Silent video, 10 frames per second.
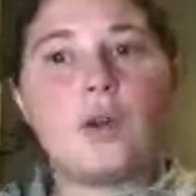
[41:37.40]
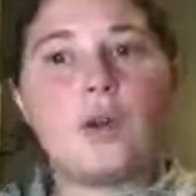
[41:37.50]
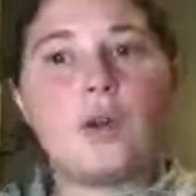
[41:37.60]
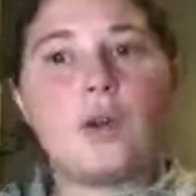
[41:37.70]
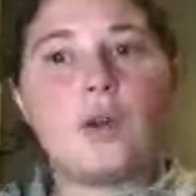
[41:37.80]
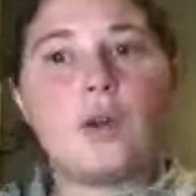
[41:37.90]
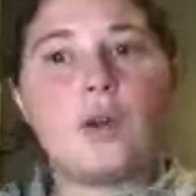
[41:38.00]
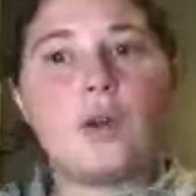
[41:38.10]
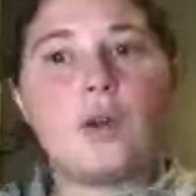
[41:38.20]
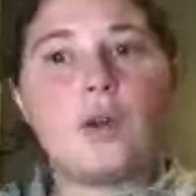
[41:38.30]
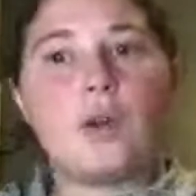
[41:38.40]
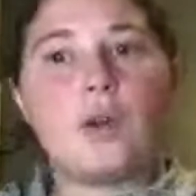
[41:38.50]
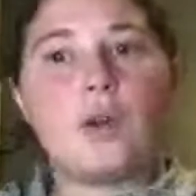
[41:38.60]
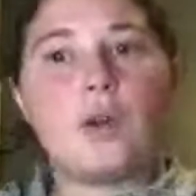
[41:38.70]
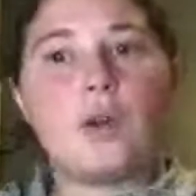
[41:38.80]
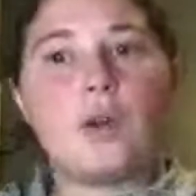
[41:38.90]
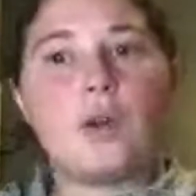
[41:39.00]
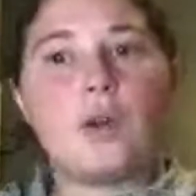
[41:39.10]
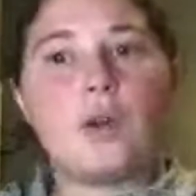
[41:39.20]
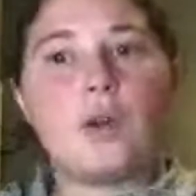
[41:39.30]
So when I go to put it into
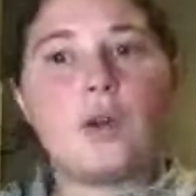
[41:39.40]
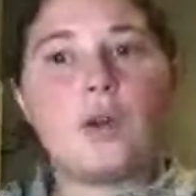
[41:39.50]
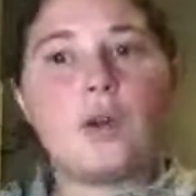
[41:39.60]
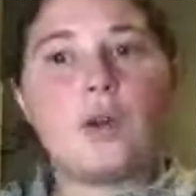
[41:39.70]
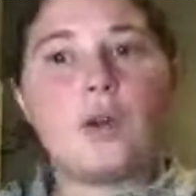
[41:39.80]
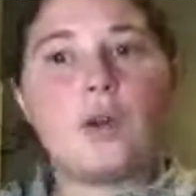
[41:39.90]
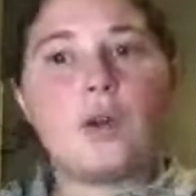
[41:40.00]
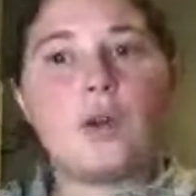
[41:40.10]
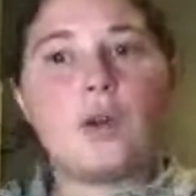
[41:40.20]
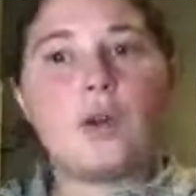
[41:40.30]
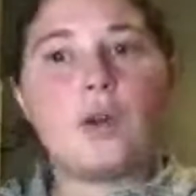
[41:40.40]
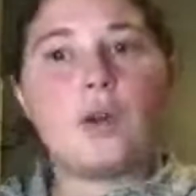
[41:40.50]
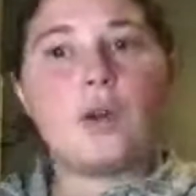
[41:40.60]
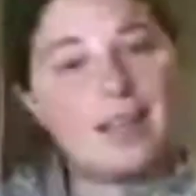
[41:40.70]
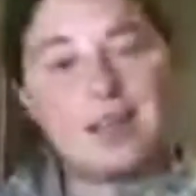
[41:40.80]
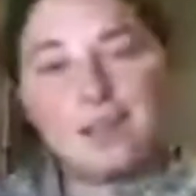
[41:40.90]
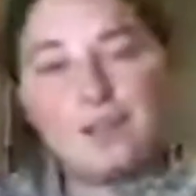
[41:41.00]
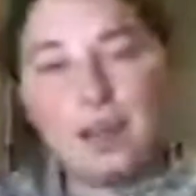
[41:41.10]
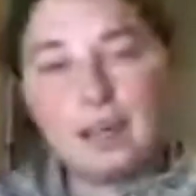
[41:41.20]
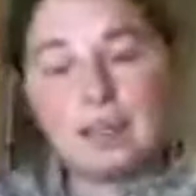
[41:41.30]
like a lecture or something, I can find
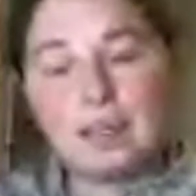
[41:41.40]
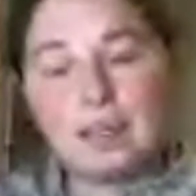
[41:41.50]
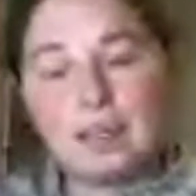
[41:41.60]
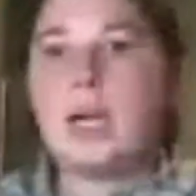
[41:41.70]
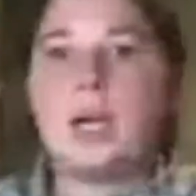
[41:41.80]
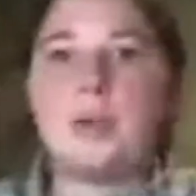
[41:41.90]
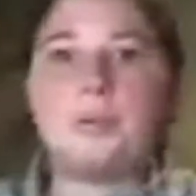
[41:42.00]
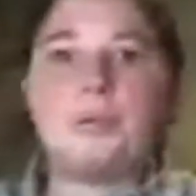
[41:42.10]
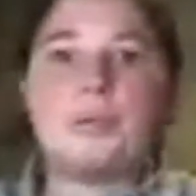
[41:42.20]
it.